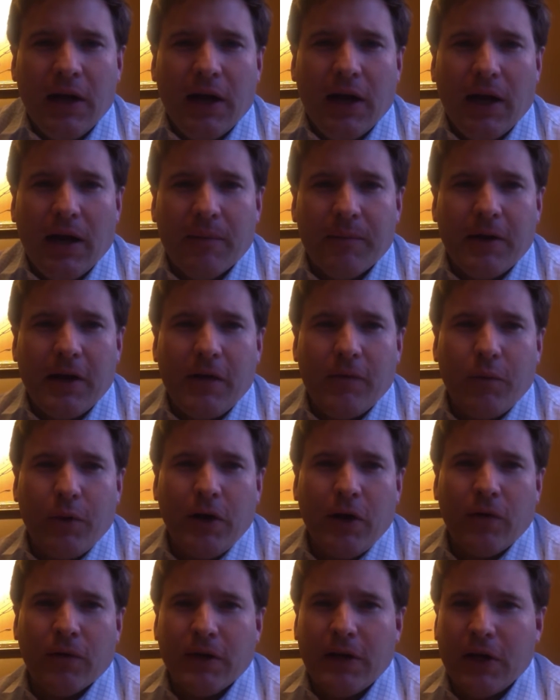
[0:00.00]
And we
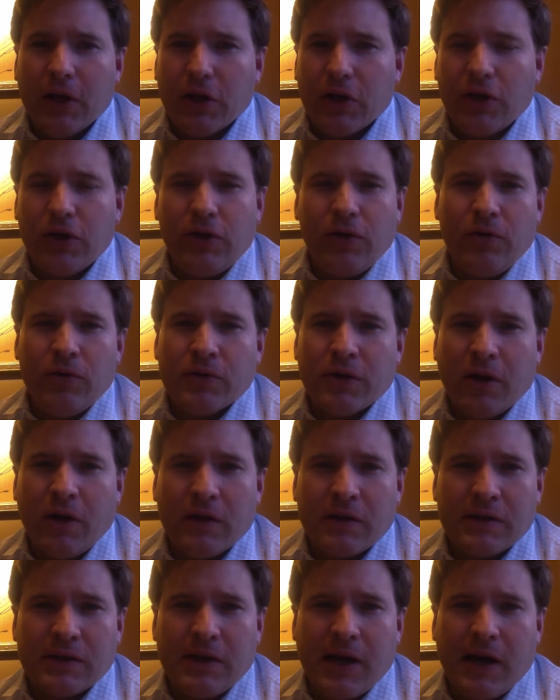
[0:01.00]
don't need a huge
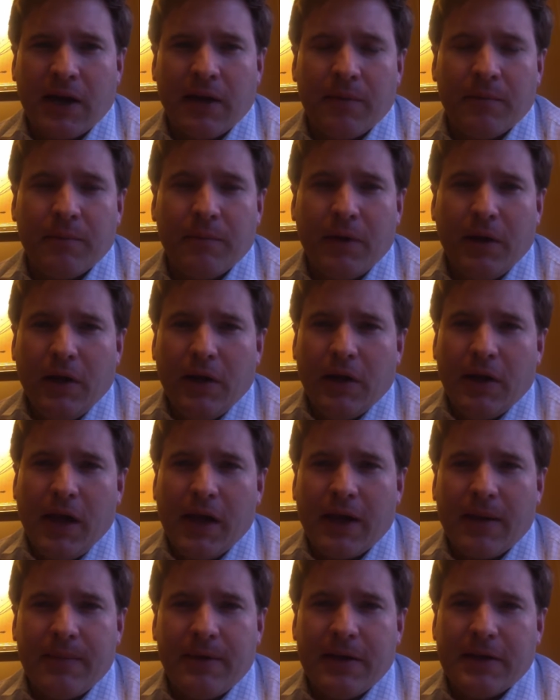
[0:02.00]
auction item.
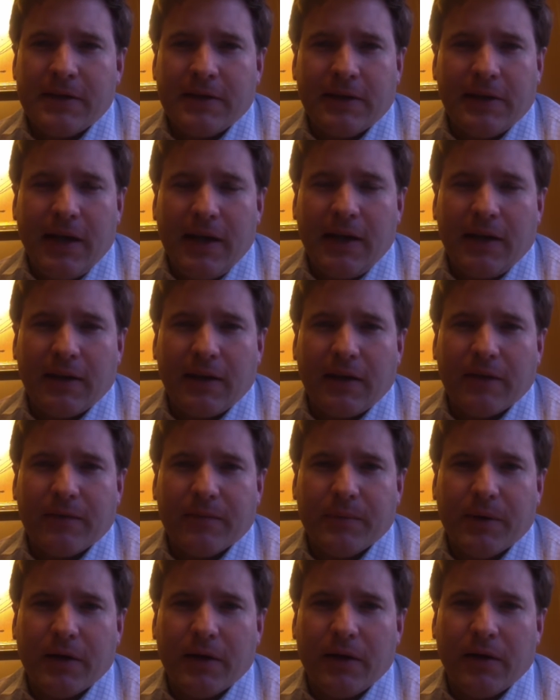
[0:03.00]
It can be anything
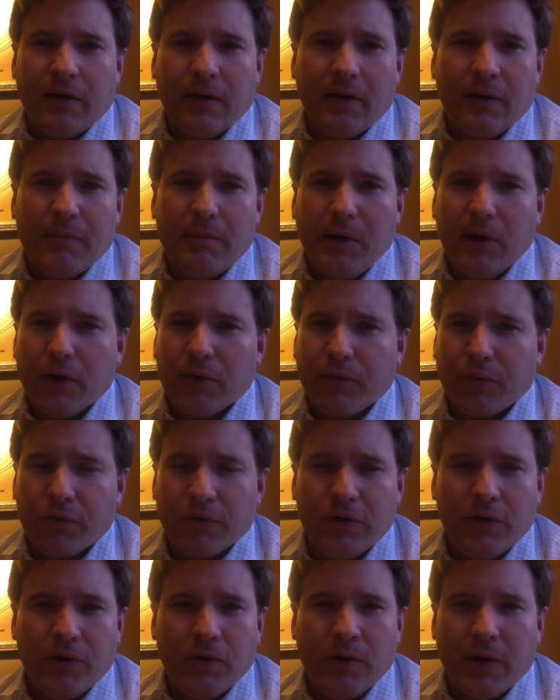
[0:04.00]
from a meal for
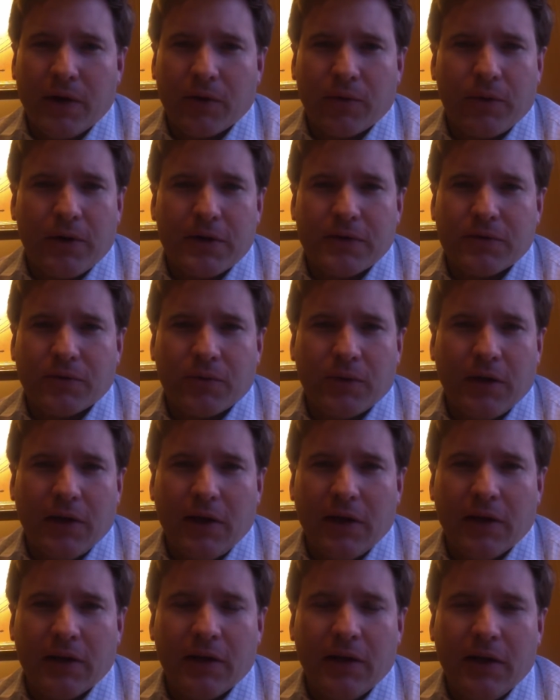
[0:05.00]
two at a
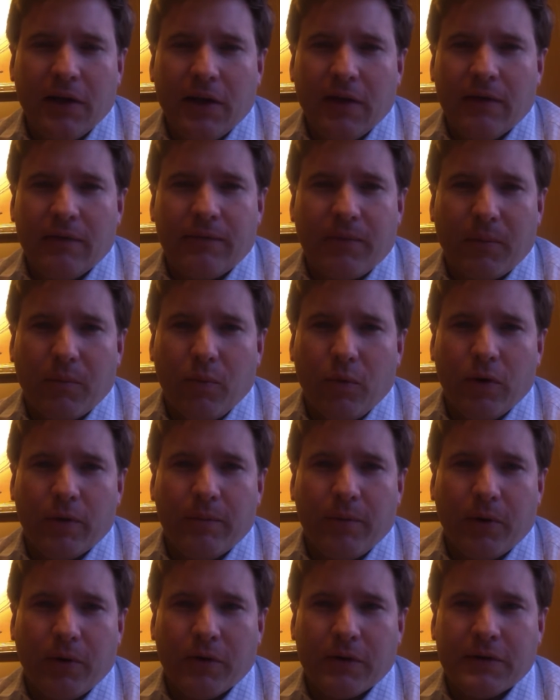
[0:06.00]
restaurant from one
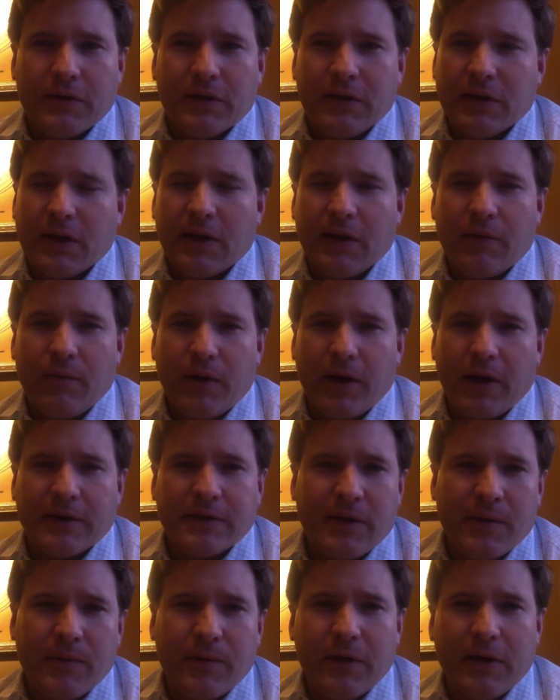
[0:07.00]
person, and then we get
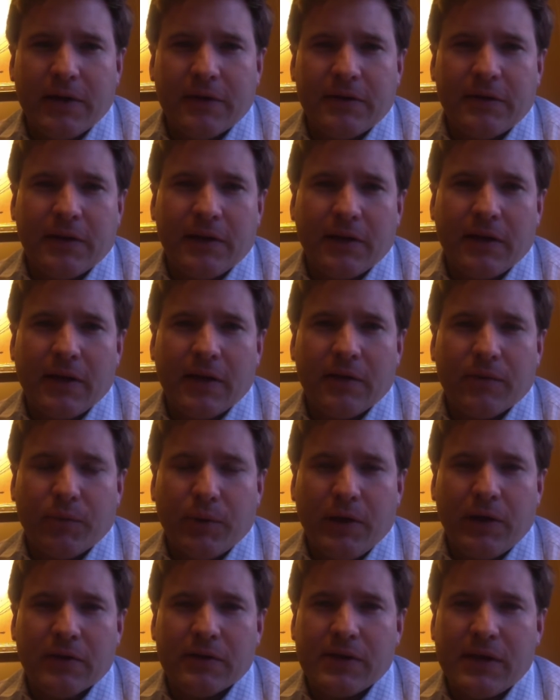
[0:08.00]
someone else to get
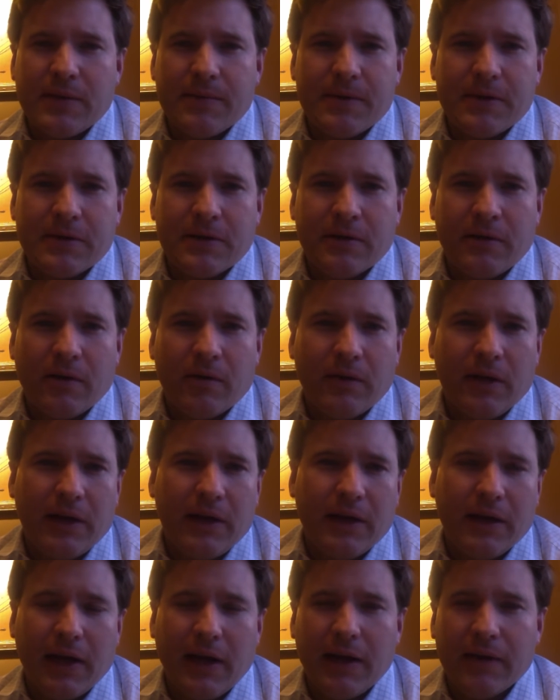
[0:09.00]
Regal Cinemas to
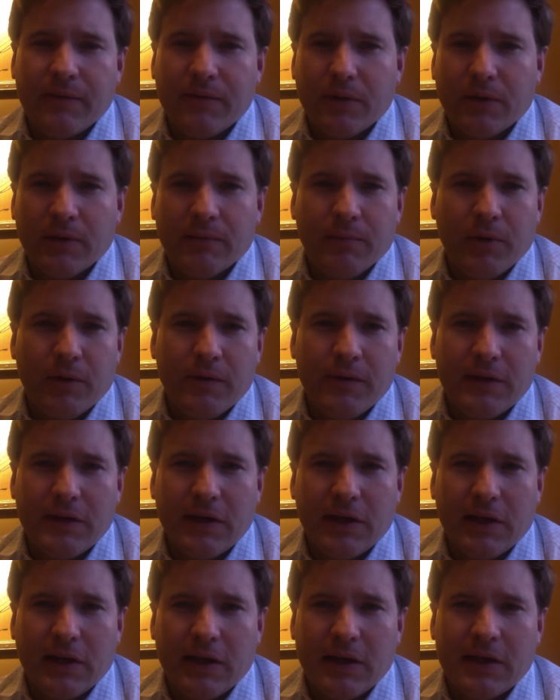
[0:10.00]
donate a handful of movie
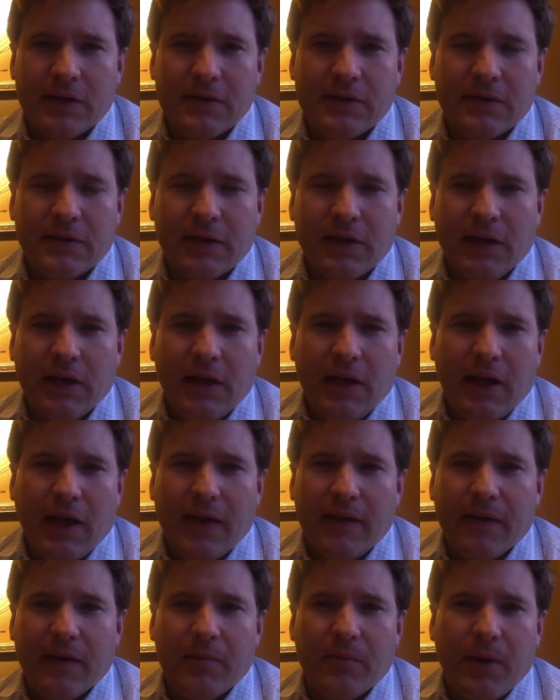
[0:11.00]
tickets,
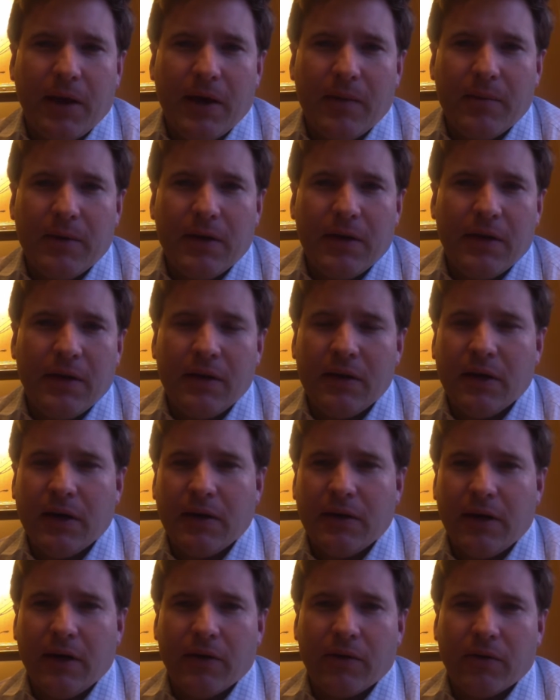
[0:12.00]
and then maybe
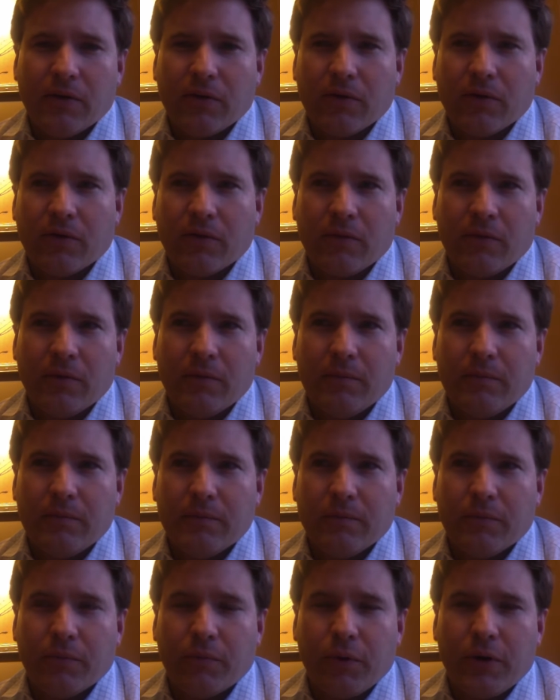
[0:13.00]
another
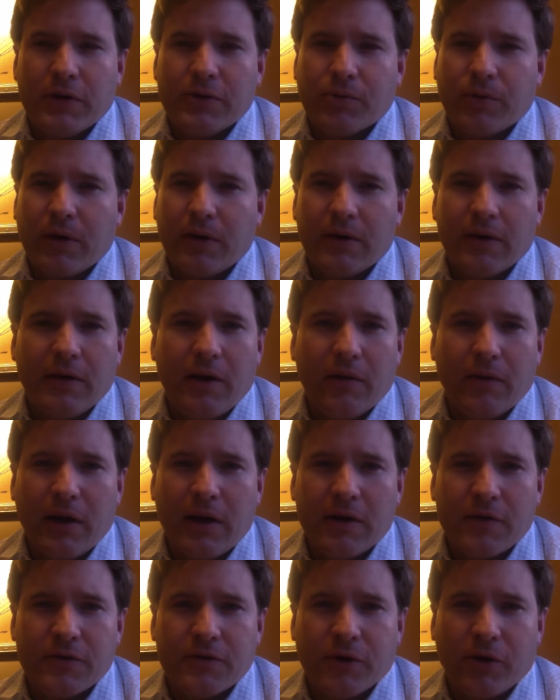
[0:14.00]
restaurant to
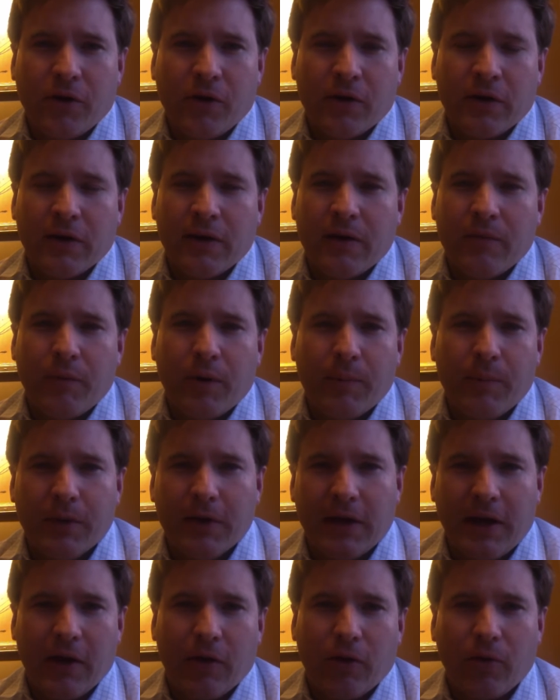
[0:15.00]
donate dessert, and then we put
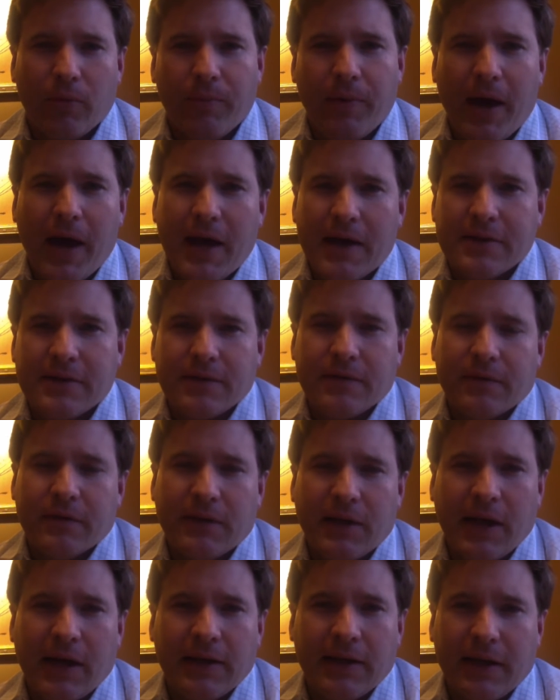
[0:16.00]
together a package of a
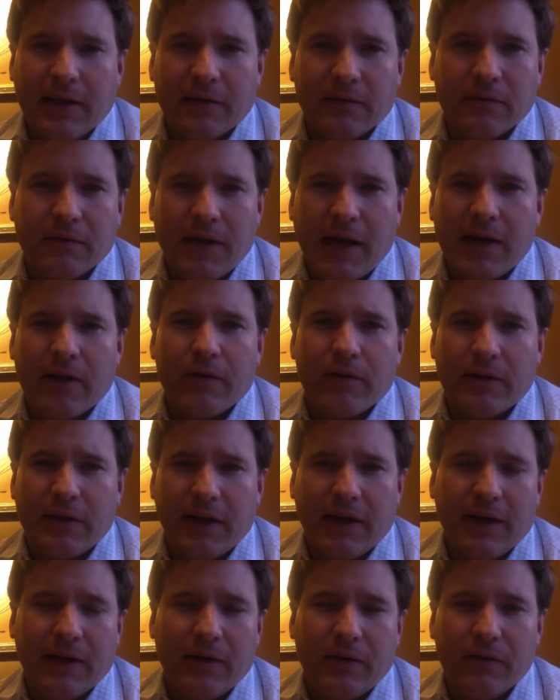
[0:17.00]
night on the
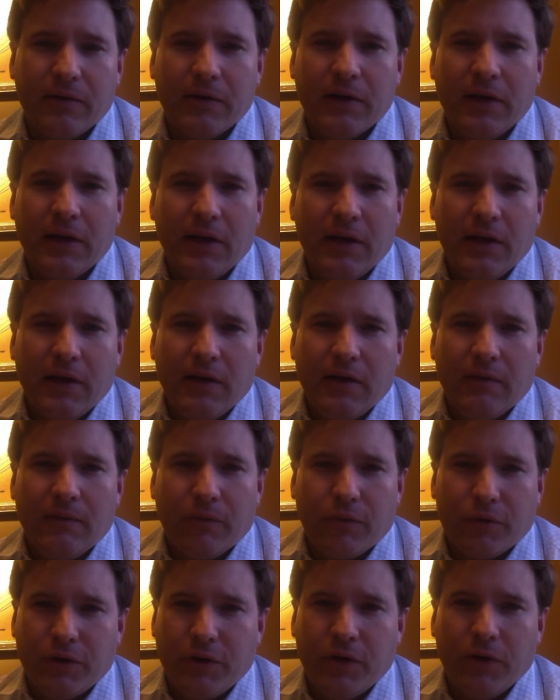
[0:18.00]
town
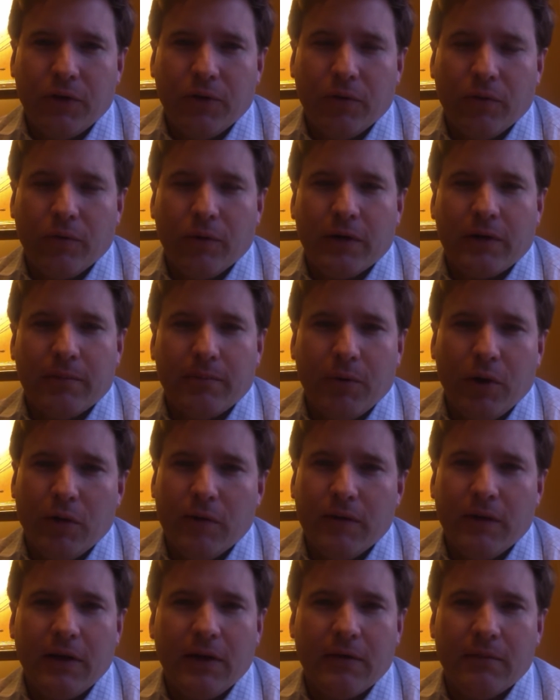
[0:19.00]
for two with
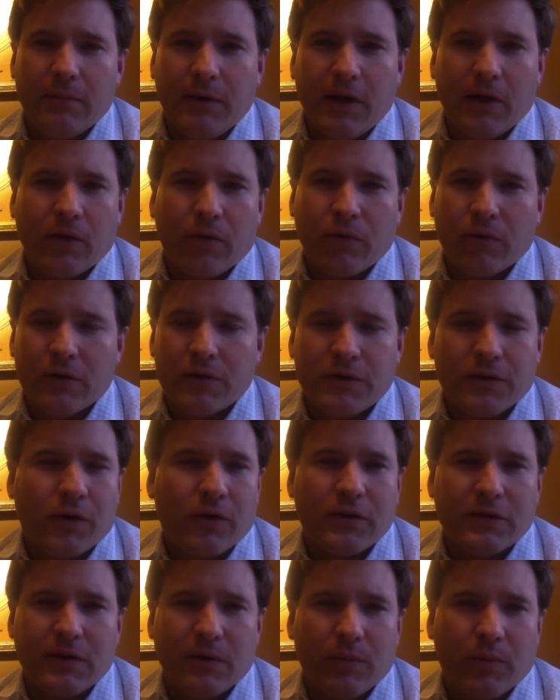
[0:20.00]
movie, dinner, and
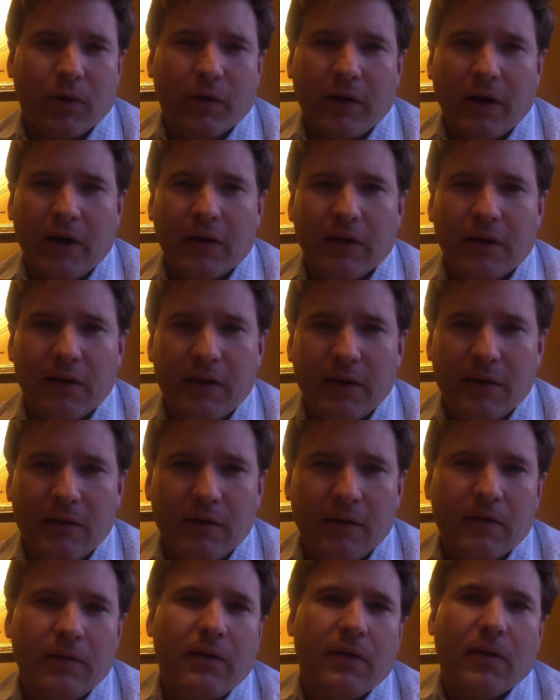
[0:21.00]
dessert somewhere out. And then
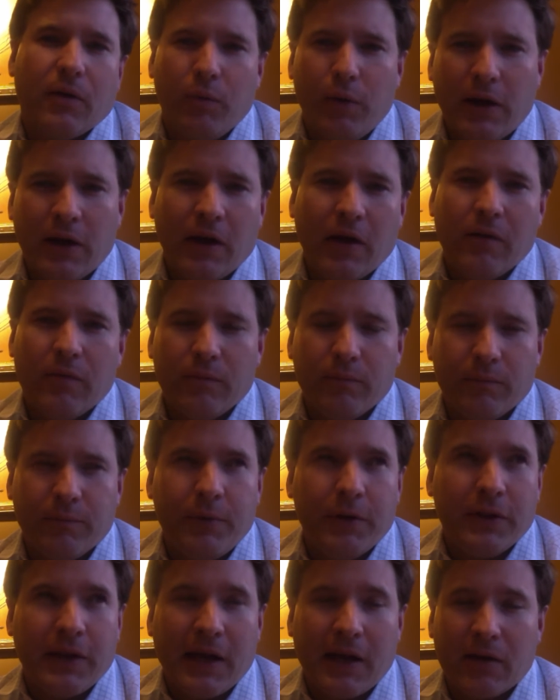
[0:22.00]
we can
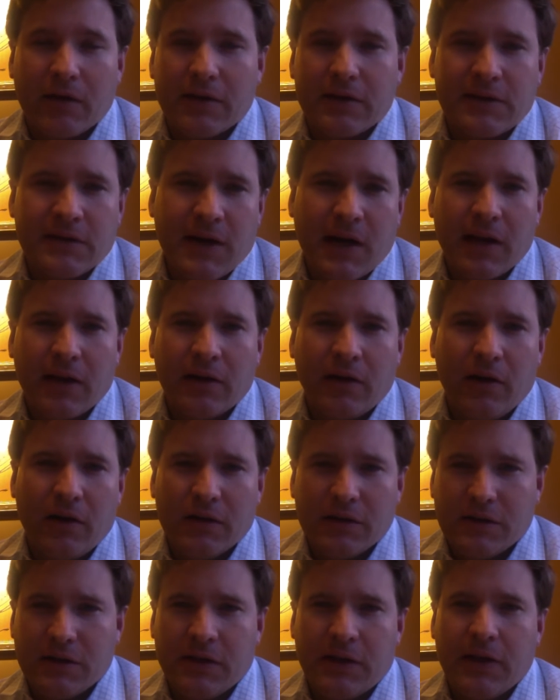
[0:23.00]
put that on a silent
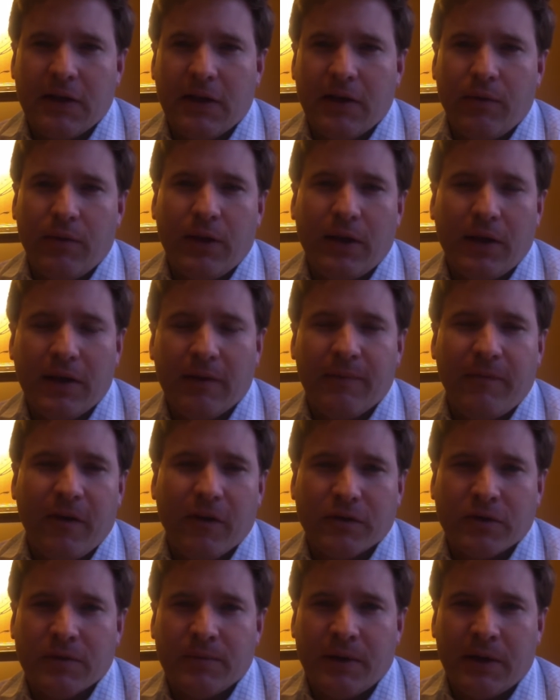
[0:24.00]
auction, and then we can get
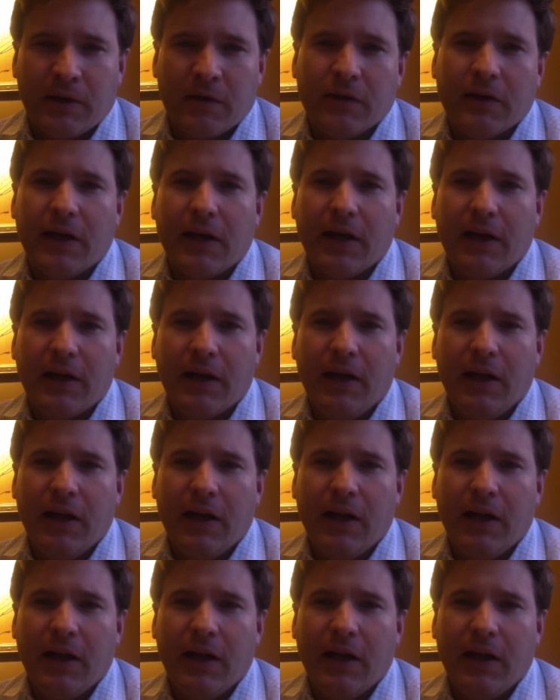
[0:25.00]
folks to bid on that.